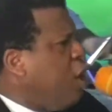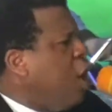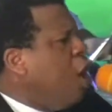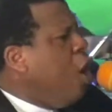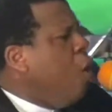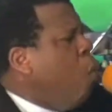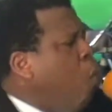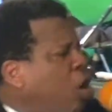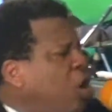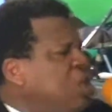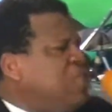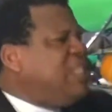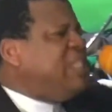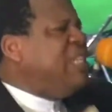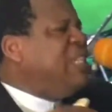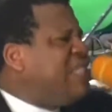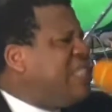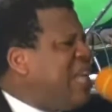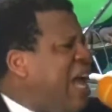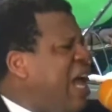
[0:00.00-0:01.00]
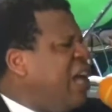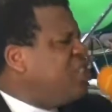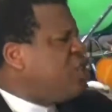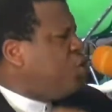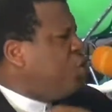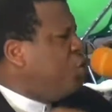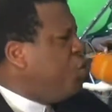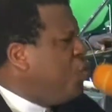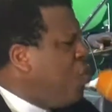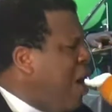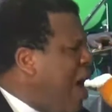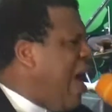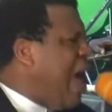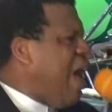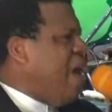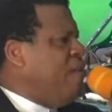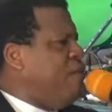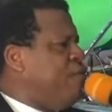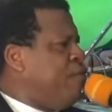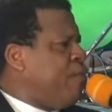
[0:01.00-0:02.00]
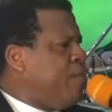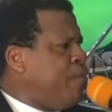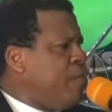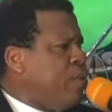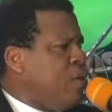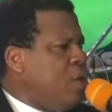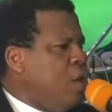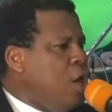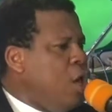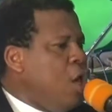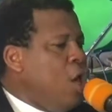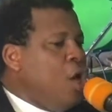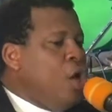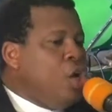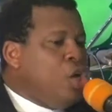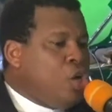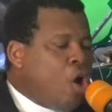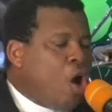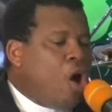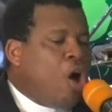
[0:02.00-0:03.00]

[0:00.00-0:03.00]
What desires do you have? God